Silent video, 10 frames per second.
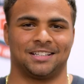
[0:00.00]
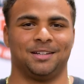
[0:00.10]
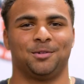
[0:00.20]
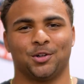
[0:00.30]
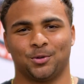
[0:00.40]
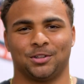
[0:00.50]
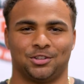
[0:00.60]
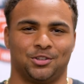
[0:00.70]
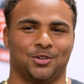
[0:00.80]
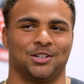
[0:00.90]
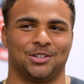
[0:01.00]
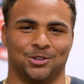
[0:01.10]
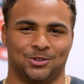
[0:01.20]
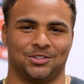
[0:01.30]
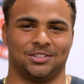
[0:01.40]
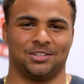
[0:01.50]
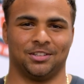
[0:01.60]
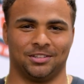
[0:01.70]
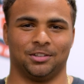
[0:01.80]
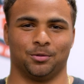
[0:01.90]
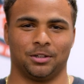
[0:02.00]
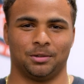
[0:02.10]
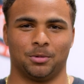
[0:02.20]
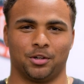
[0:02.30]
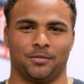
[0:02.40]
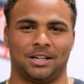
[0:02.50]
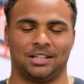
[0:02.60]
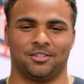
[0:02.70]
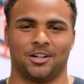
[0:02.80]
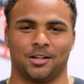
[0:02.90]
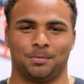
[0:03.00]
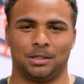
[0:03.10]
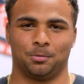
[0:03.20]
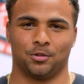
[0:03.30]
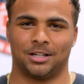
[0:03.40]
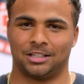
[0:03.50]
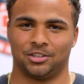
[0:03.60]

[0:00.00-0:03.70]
Keep doing what you're doing, Coach. You're really motivating a lot of people, not